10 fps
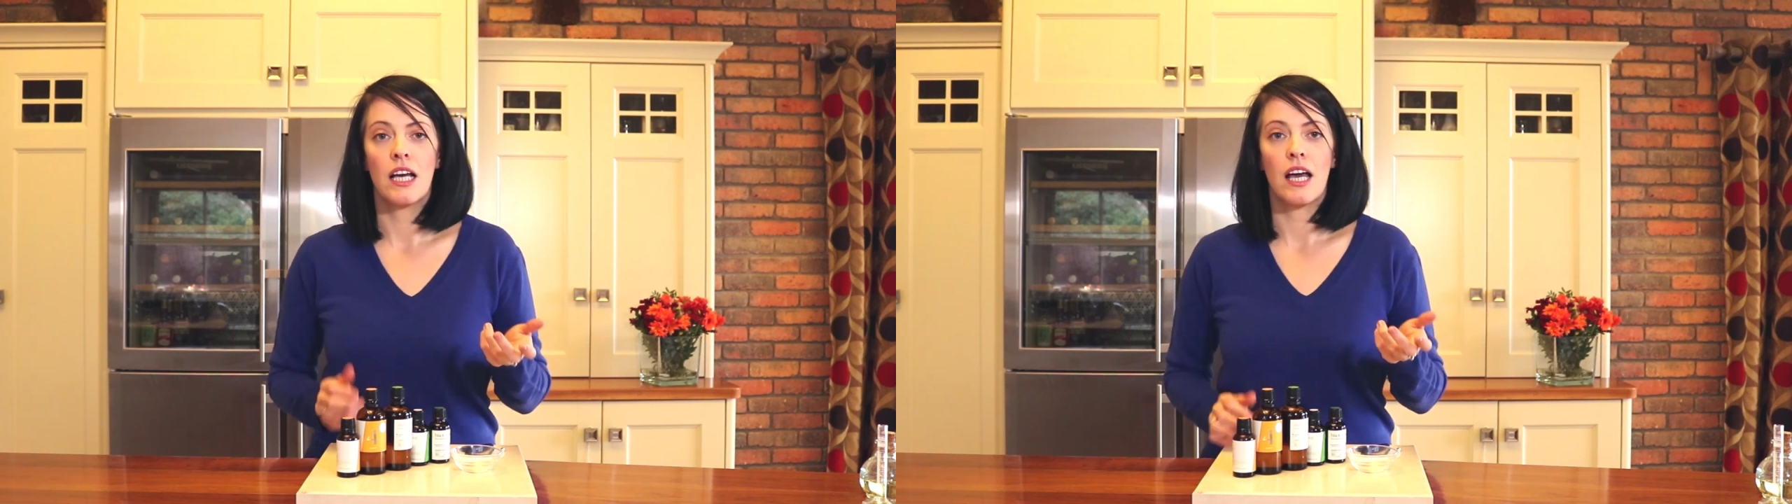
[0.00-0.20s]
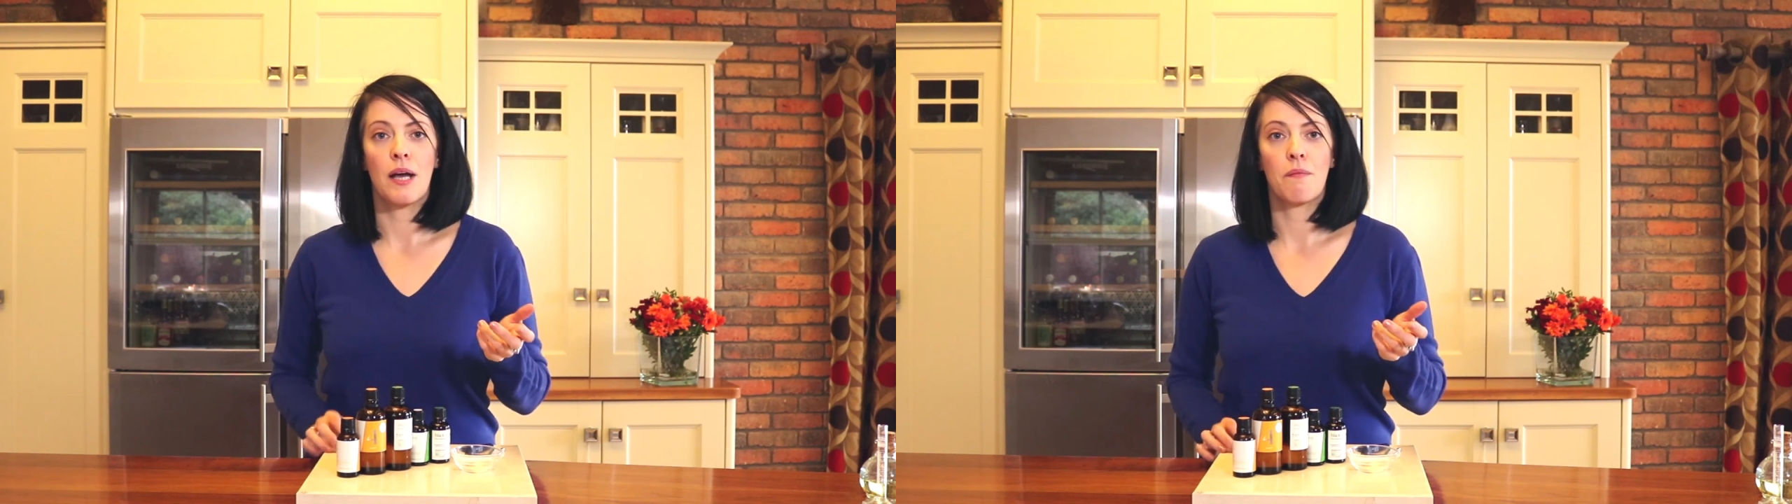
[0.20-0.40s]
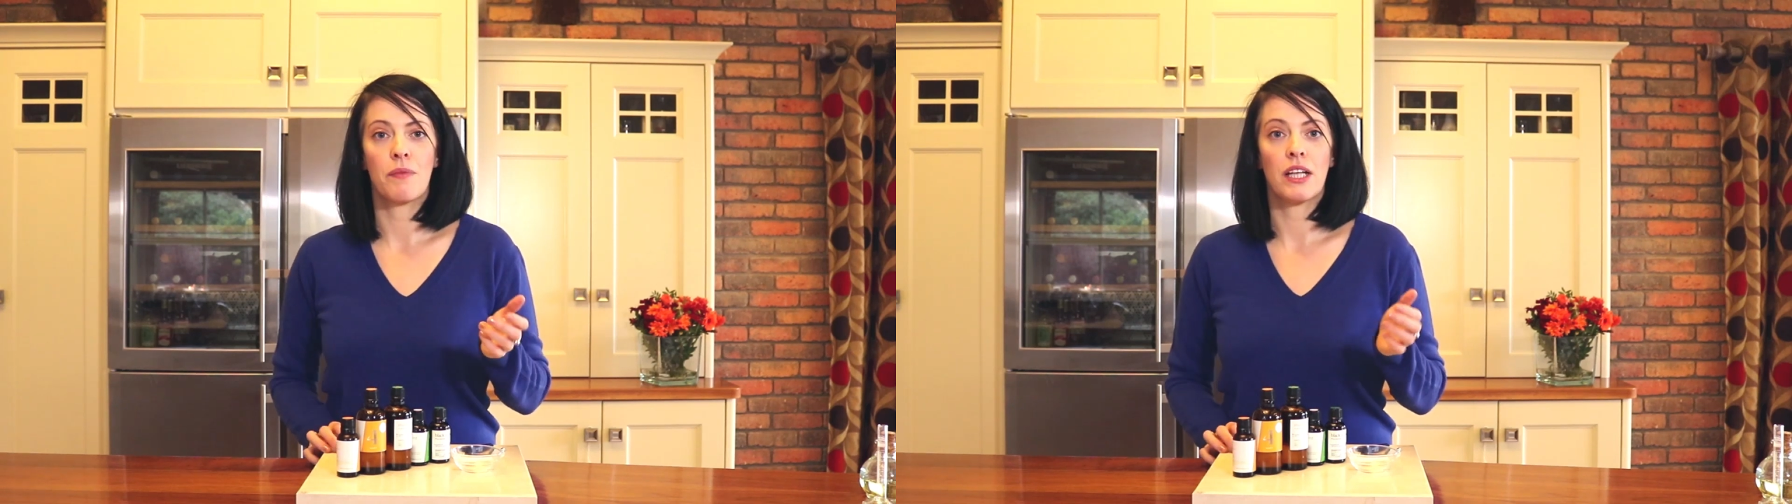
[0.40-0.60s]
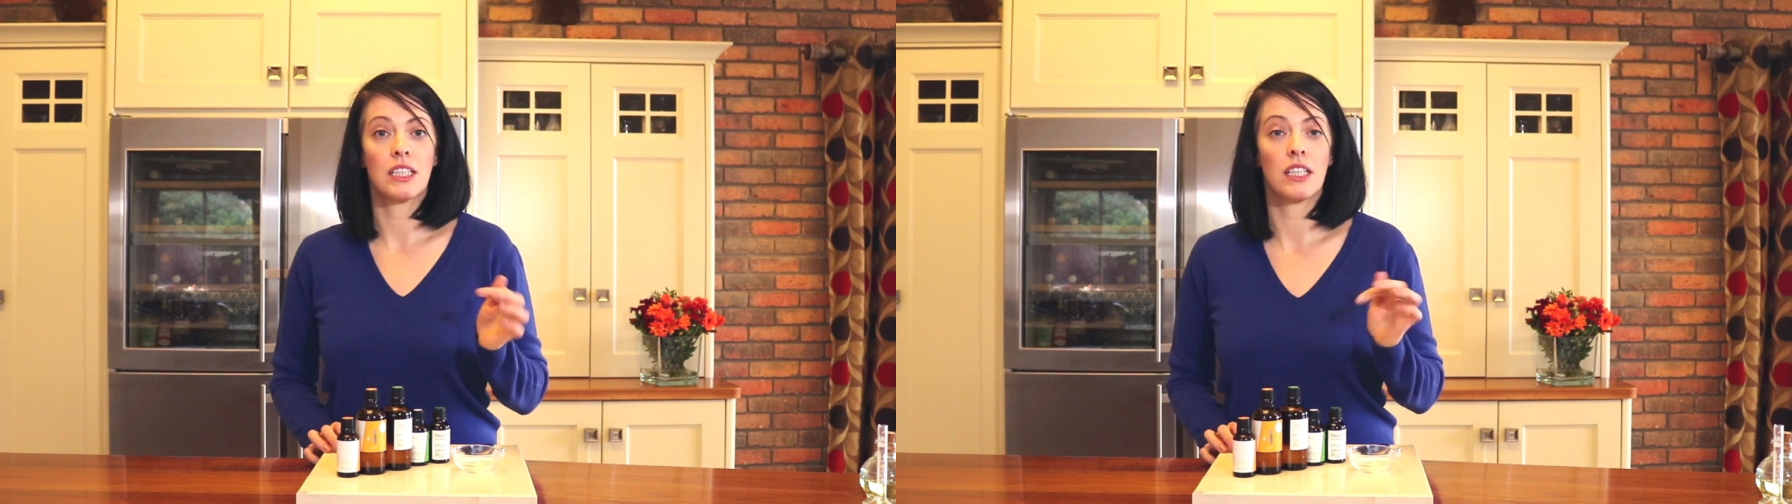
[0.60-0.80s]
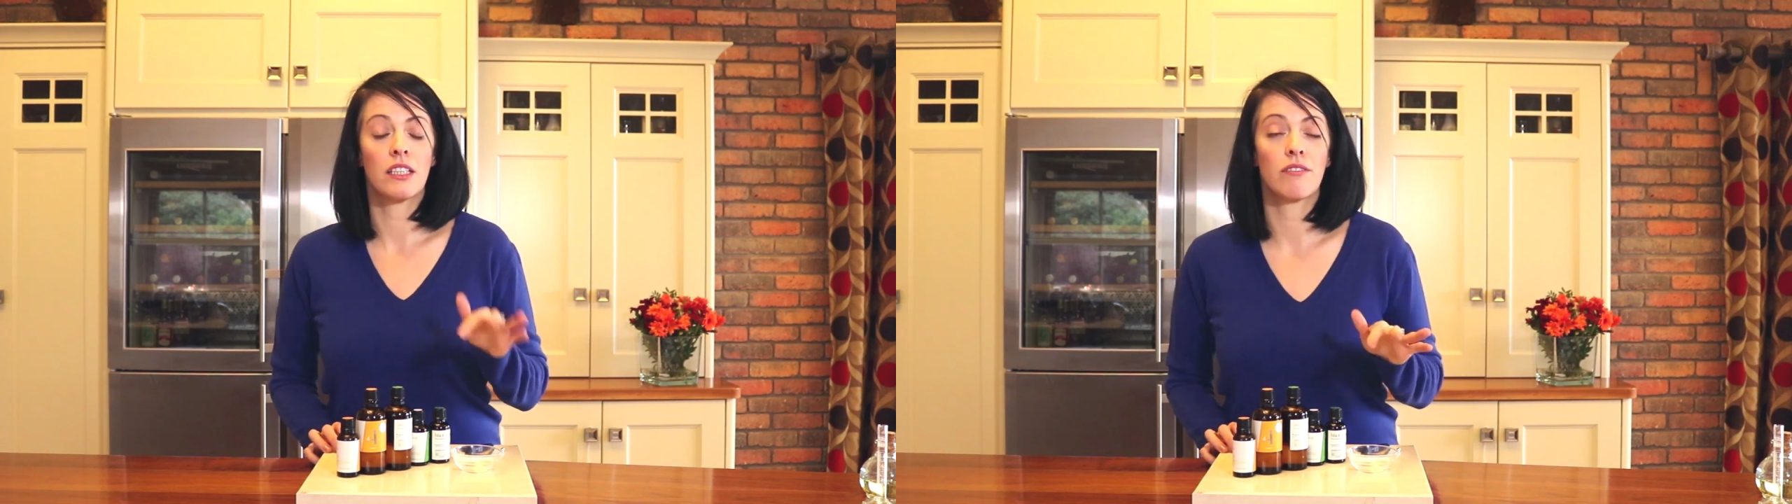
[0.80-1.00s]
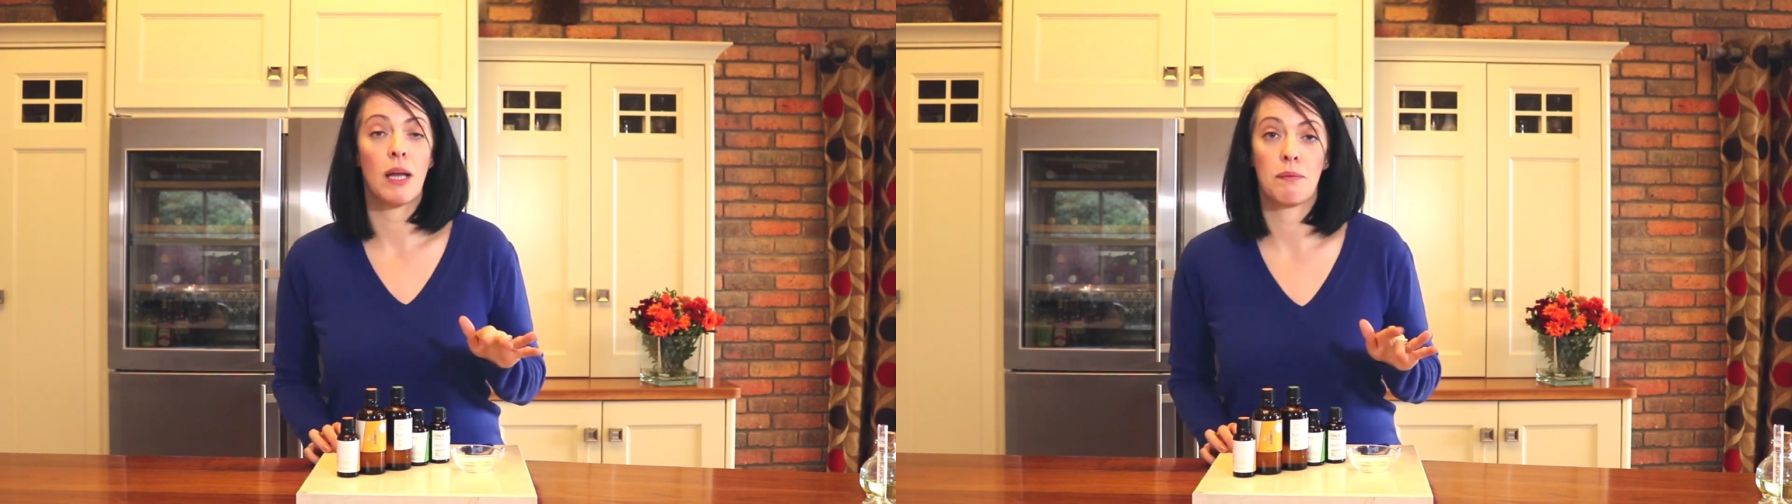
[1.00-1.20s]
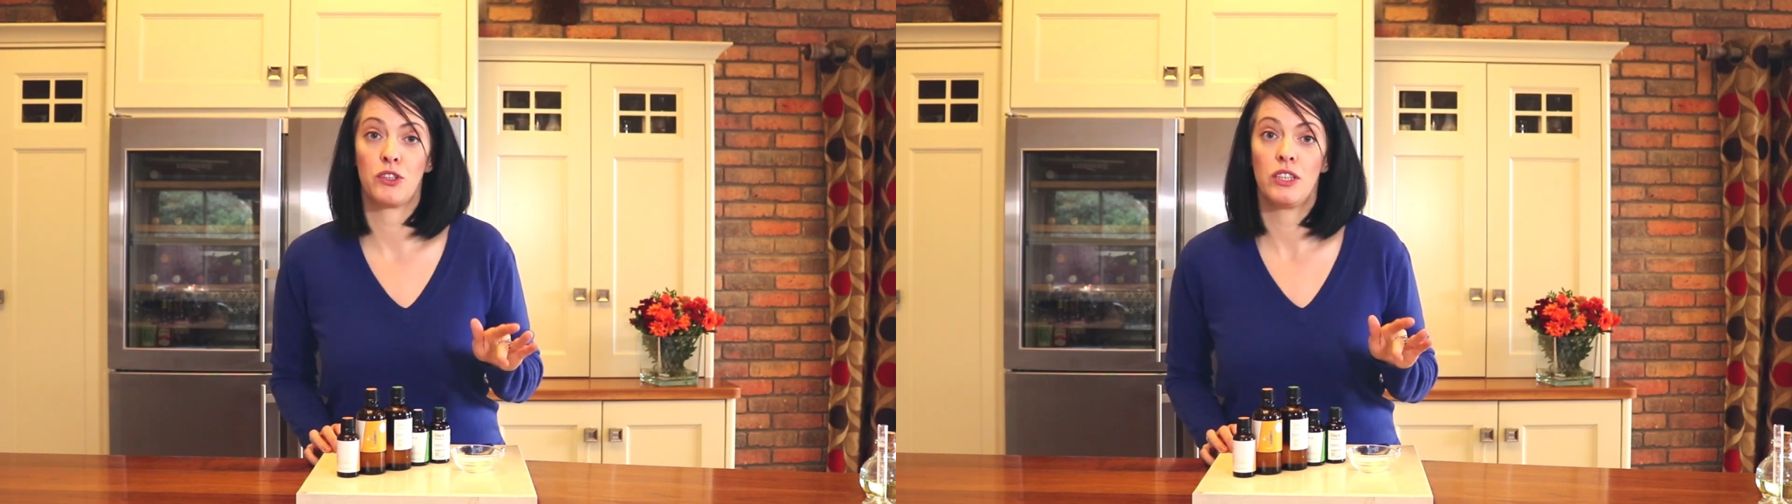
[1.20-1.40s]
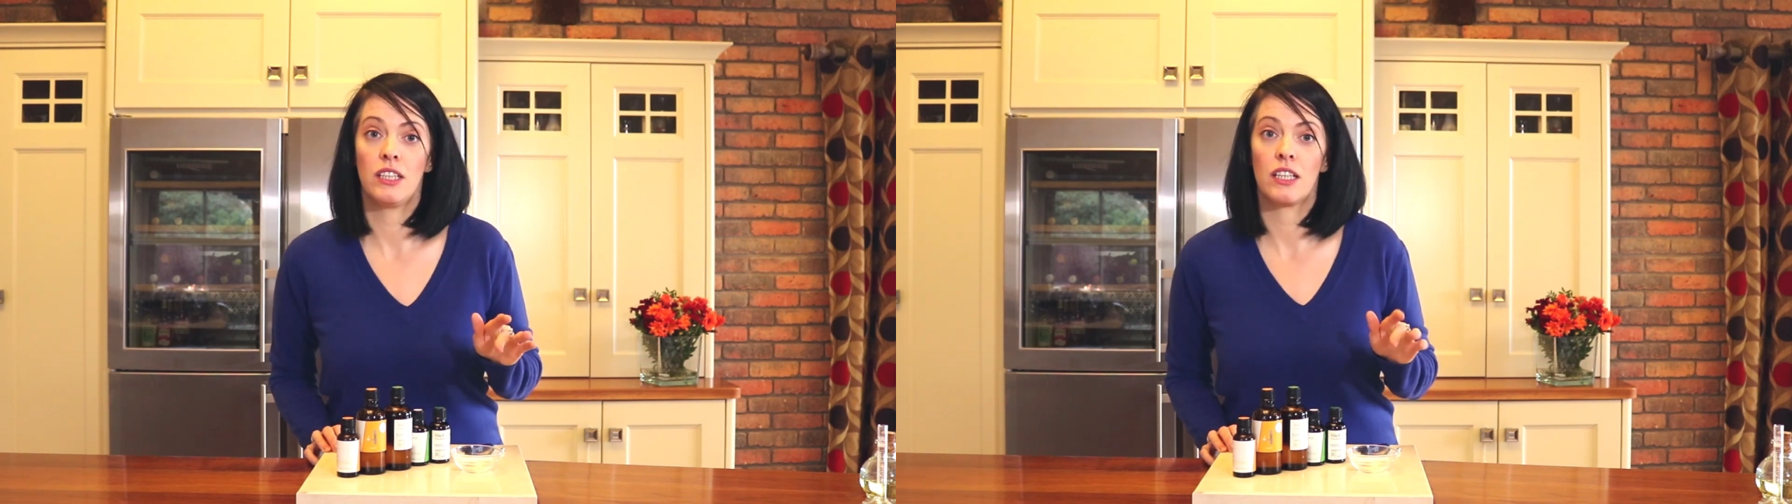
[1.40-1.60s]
It's anti-inflammatory